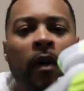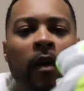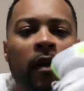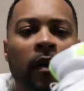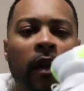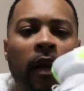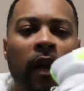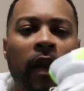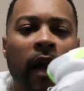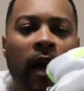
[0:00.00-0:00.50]

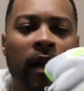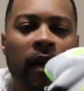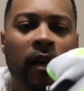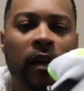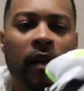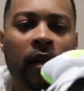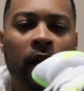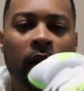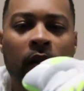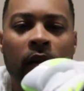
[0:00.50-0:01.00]
They got
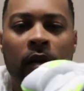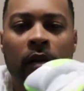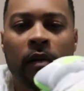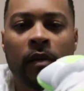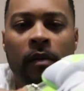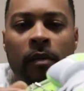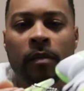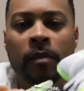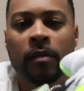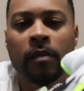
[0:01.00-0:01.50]
it,
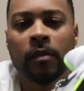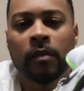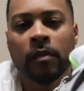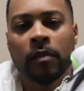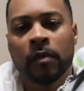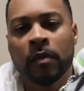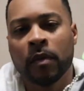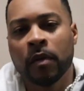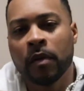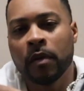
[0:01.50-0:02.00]

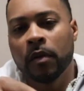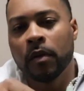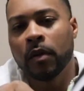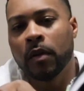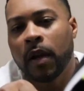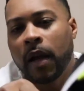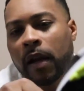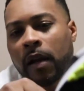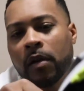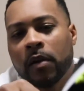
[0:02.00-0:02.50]

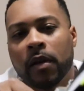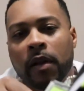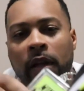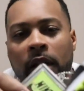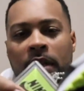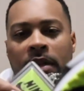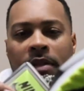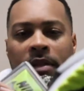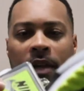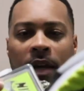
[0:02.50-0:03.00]
like on the
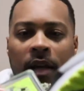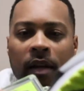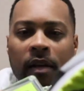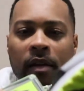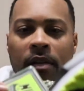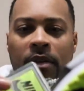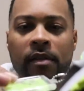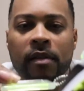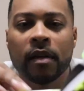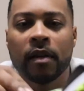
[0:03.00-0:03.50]
inside of
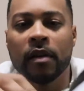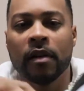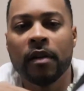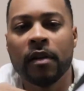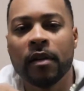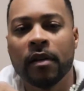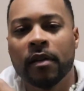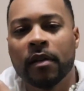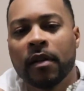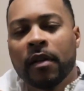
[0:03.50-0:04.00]
the
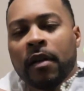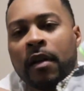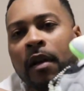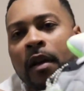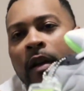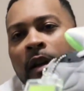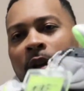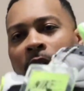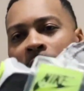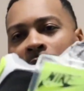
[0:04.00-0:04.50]
tongue.
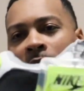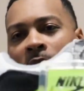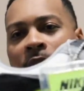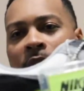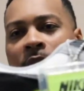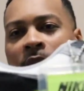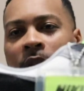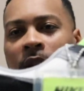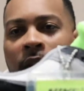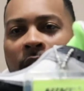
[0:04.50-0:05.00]
They got the
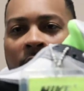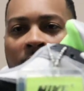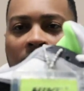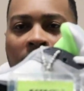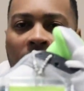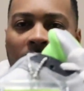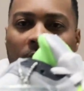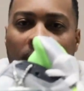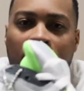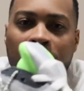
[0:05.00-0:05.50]
little
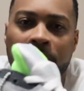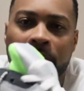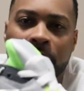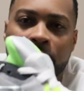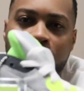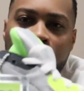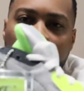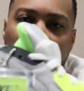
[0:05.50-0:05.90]
Nike little